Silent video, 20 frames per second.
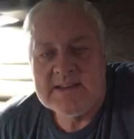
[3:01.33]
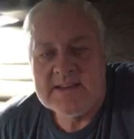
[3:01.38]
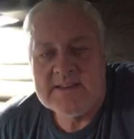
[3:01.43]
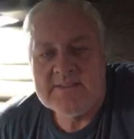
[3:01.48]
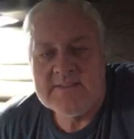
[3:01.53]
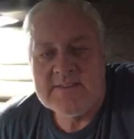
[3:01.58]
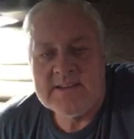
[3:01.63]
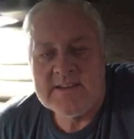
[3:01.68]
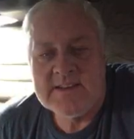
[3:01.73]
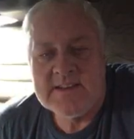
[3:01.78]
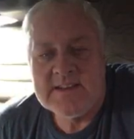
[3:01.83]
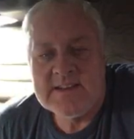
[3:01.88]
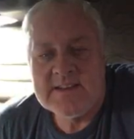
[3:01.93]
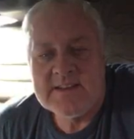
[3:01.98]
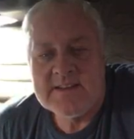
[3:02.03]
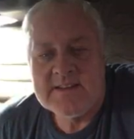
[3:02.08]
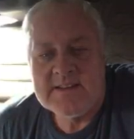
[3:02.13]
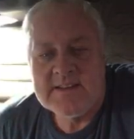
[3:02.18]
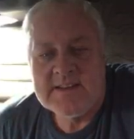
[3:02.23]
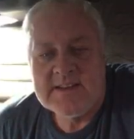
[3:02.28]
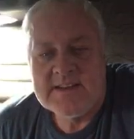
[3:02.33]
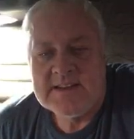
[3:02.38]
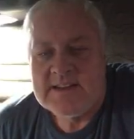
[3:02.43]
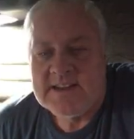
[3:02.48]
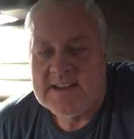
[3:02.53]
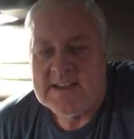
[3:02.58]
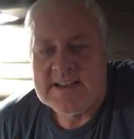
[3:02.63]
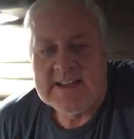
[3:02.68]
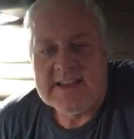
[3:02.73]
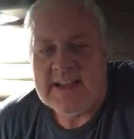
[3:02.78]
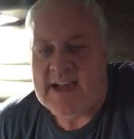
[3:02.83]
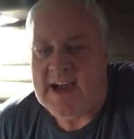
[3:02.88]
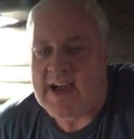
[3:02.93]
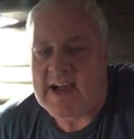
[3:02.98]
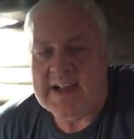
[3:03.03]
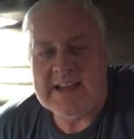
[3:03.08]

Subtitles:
I don't know if this is part of the live thing.